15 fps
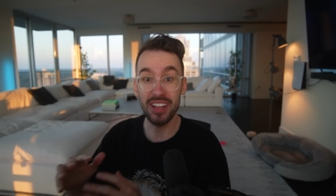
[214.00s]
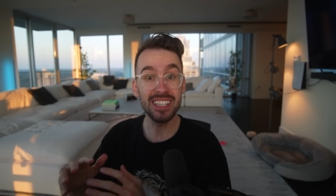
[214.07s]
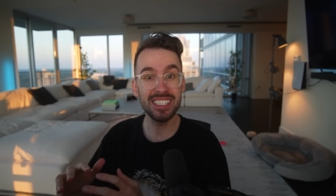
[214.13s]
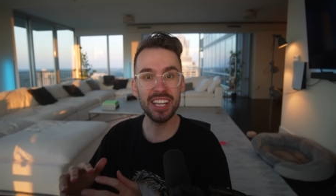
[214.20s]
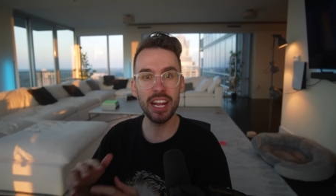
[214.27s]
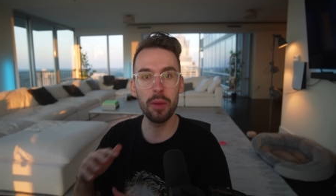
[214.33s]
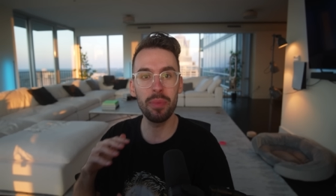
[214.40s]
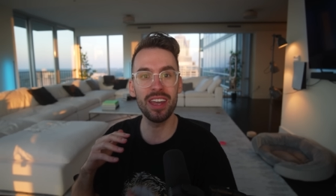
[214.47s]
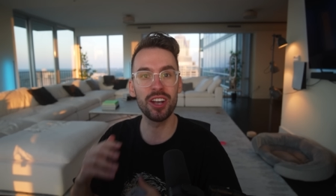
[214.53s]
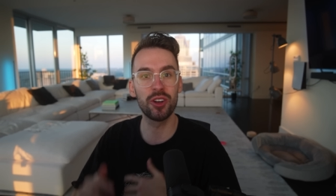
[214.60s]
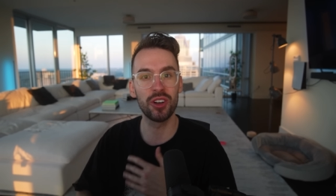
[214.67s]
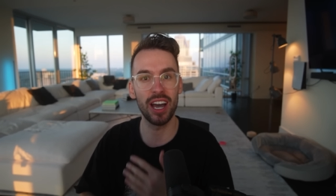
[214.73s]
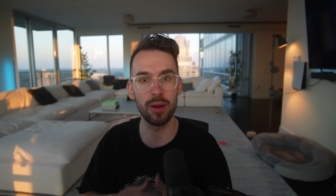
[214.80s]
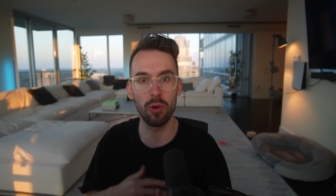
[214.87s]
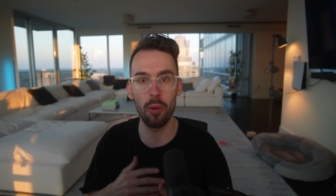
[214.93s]
Now this is going to be
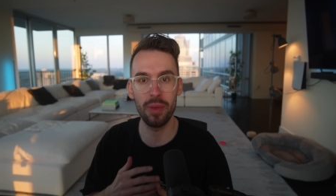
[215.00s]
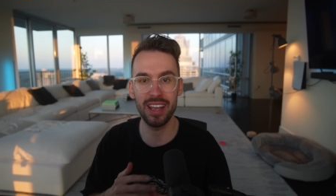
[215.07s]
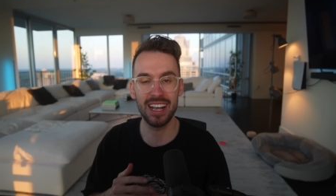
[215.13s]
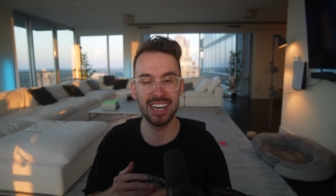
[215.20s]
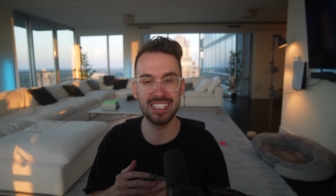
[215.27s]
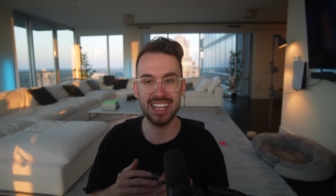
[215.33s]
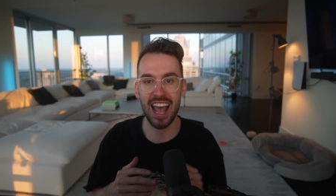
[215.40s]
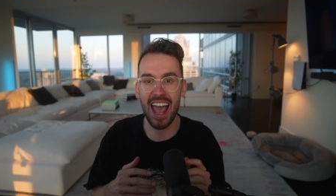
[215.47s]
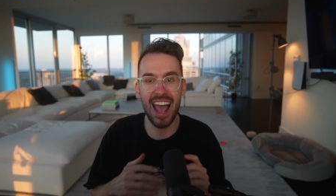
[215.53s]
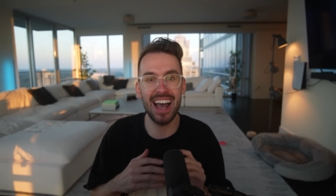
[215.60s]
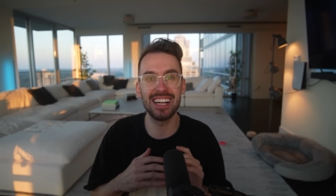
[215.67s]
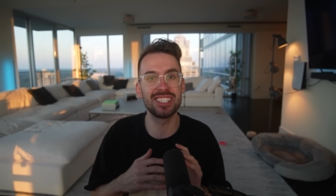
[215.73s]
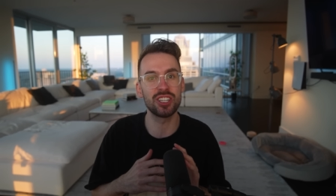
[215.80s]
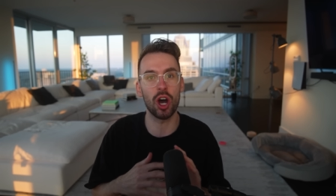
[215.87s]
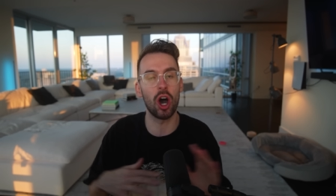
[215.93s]
incredible because
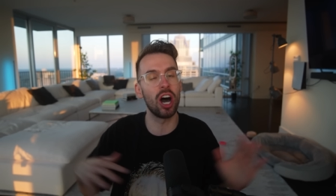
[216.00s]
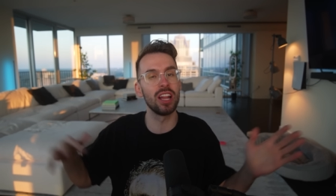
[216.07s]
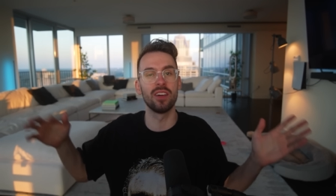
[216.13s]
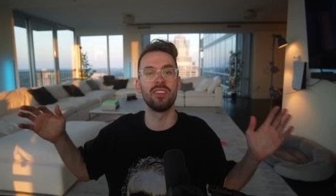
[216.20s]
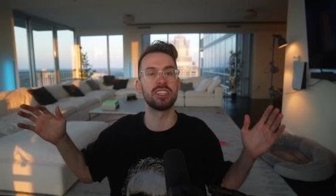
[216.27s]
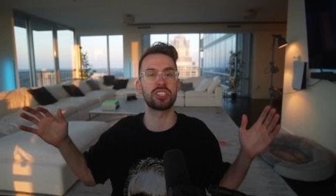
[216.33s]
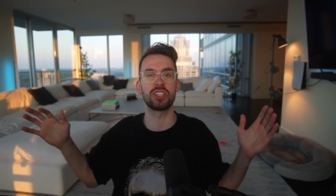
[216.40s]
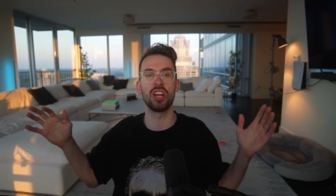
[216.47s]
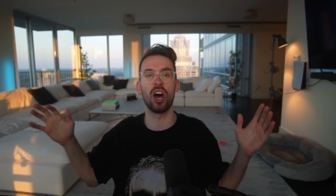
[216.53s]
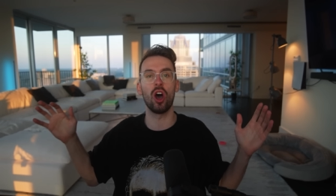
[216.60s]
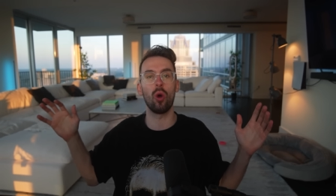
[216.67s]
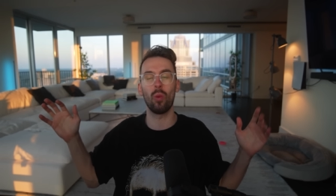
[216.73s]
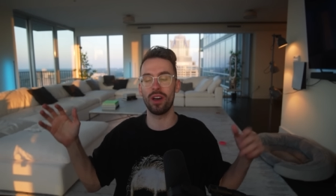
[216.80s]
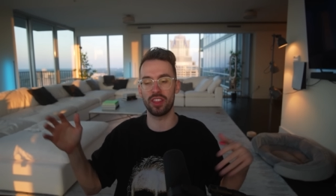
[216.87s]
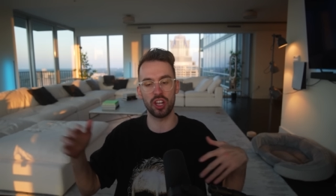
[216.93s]
as all of us
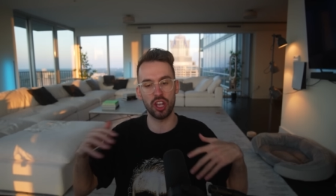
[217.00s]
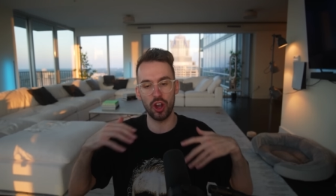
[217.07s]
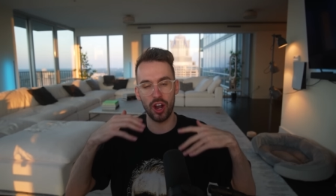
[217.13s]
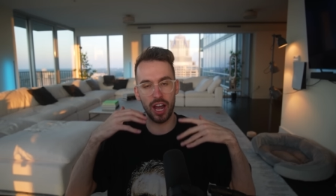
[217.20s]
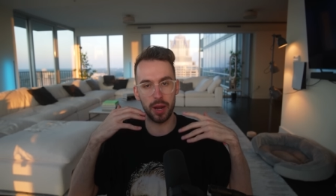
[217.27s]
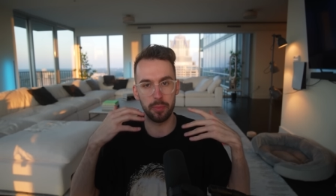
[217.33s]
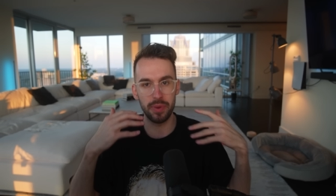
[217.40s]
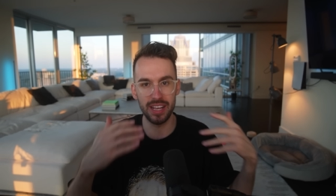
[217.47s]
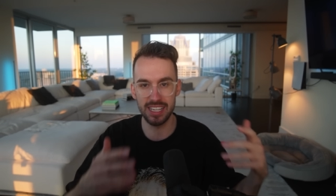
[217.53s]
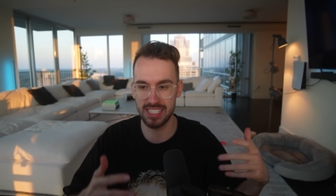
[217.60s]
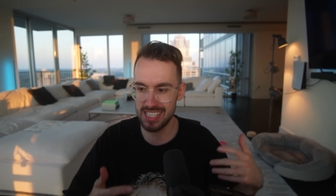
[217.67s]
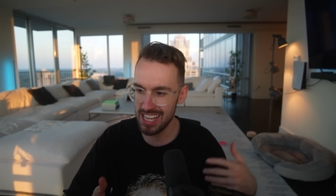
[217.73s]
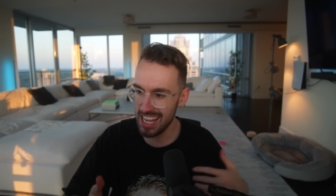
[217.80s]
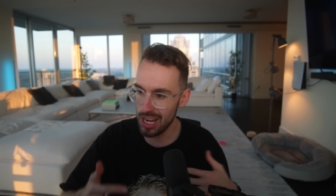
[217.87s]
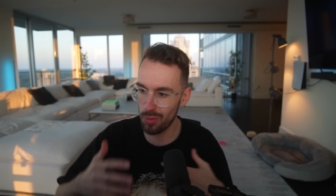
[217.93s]
know, whether you're on
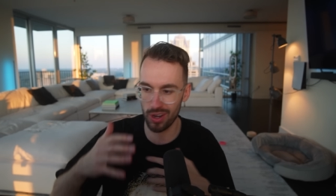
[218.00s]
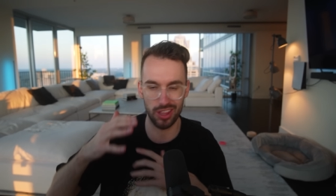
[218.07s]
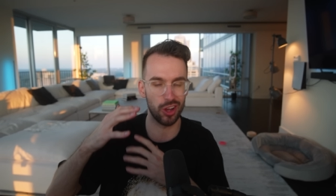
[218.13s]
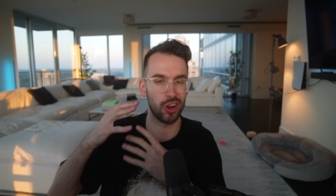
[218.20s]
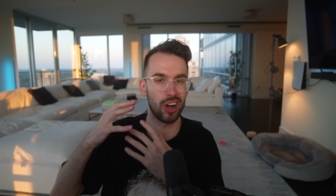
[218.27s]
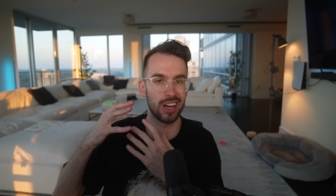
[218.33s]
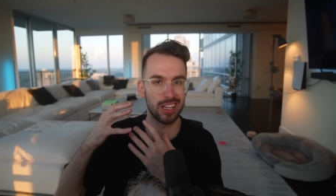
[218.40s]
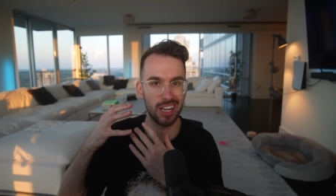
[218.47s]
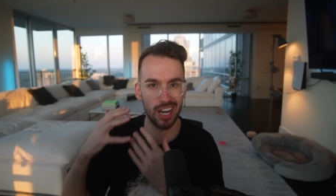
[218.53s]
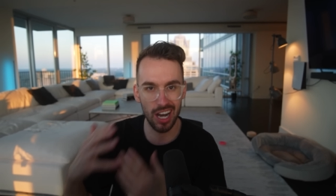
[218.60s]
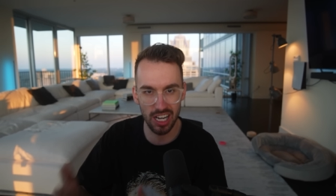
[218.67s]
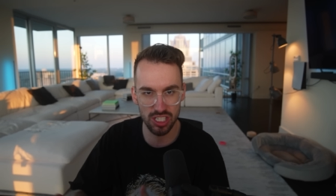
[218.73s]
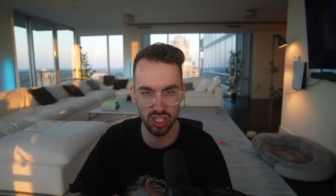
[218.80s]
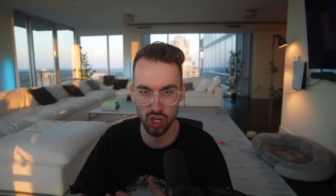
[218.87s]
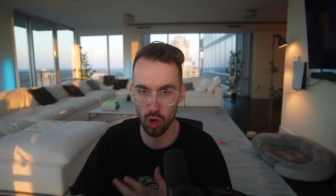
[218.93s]
PC, whether you're on
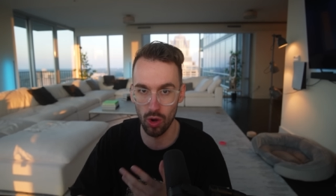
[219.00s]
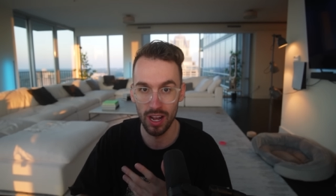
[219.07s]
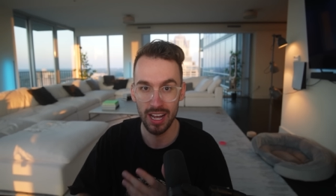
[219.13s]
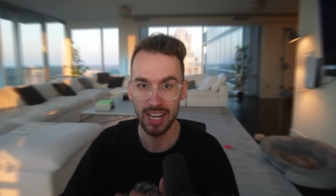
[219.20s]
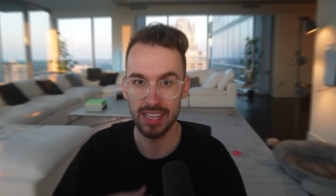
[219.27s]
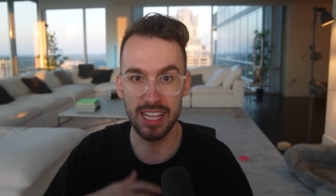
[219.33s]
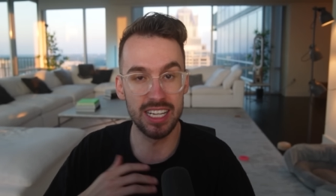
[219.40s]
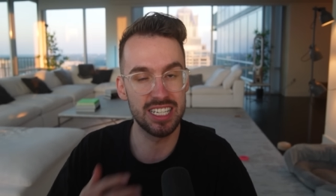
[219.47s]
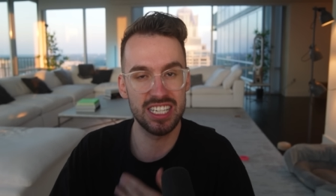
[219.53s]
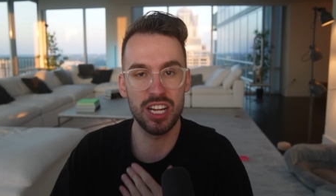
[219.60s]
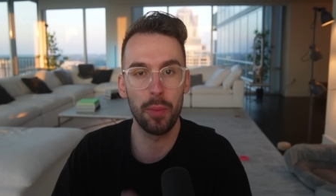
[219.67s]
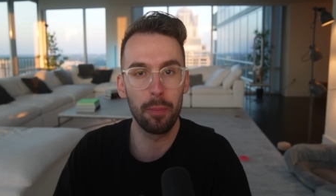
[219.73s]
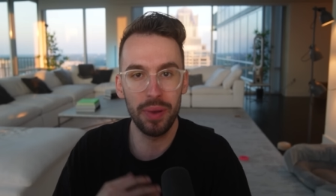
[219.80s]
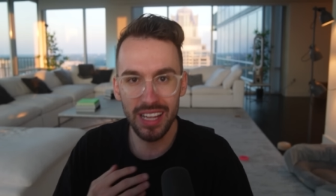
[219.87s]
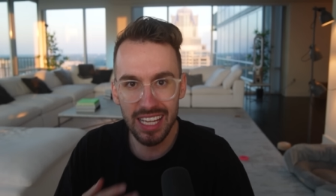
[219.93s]
console, the
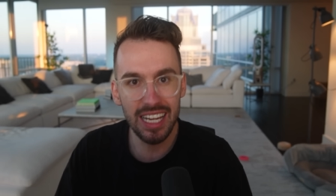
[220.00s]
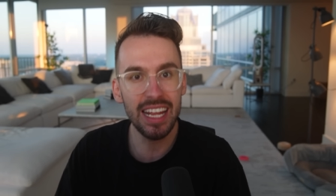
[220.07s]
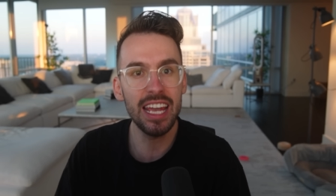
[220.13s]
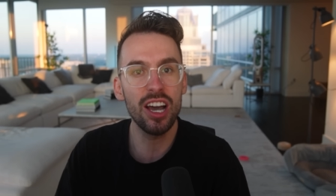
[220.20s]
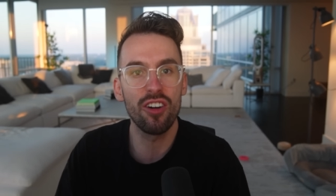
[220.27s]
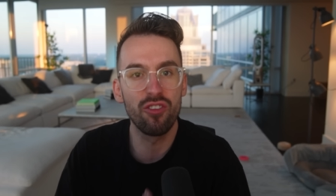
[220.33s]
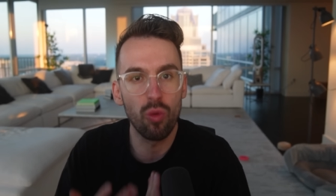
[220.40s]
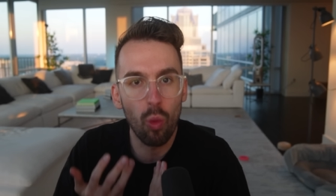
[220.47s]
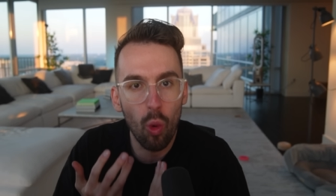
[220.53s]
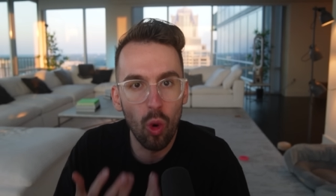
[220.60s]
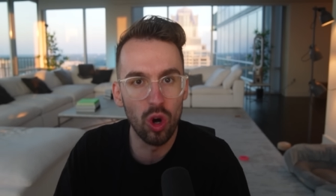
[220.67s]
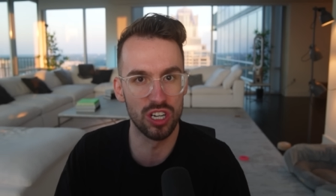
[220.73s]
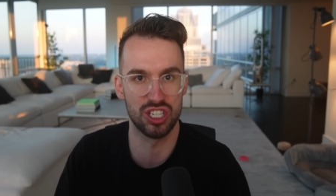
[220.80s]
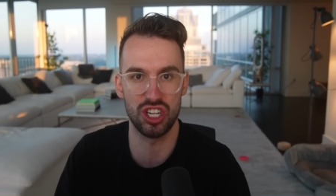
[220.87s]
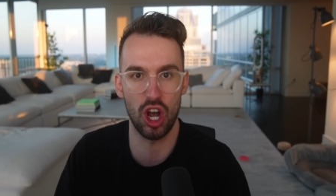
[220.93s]
stability of
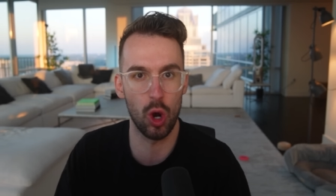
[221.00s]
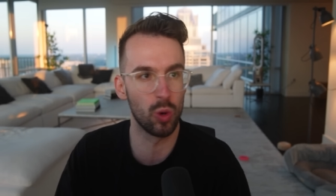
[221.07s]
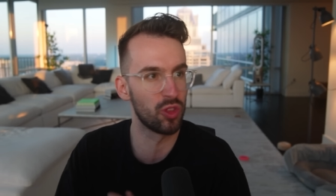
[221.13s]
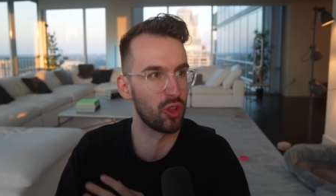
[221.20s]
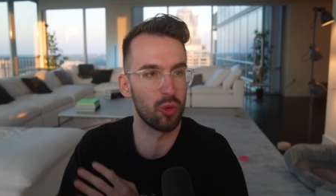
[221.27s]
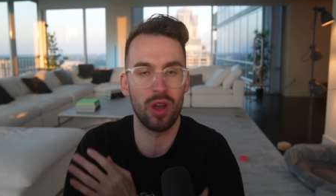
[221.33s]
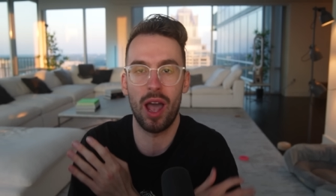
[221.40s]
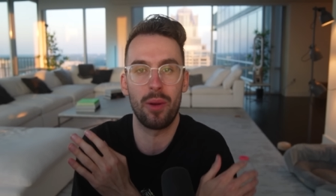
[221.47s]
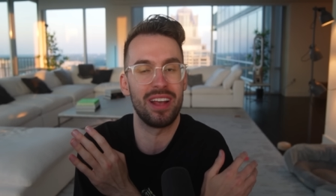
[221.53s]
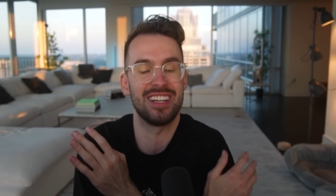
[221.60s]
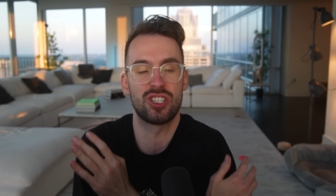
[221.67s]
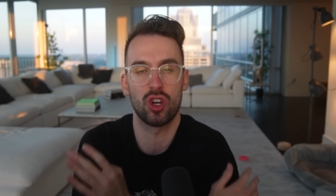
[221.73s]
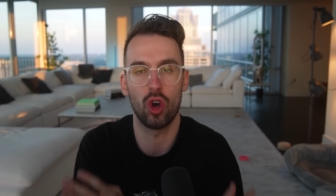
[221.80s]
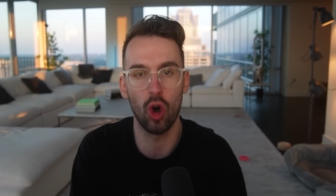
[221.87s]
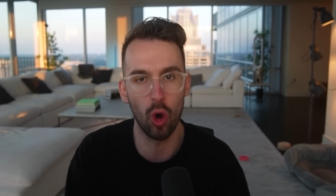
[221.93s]
Warzone throughout
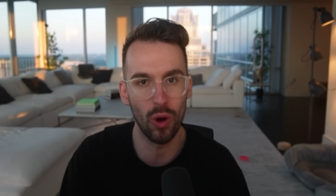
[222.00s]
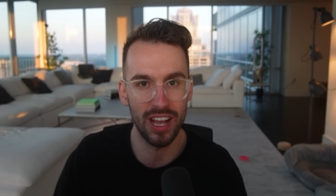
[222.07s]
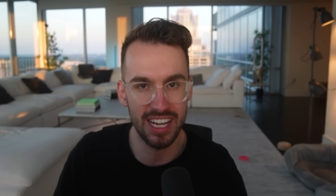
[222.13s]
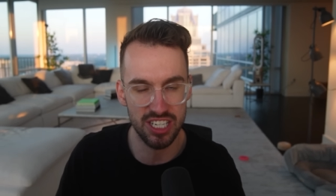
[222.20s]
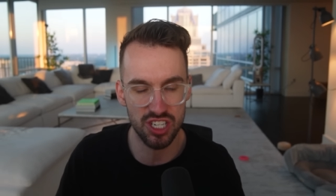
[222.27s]
its whole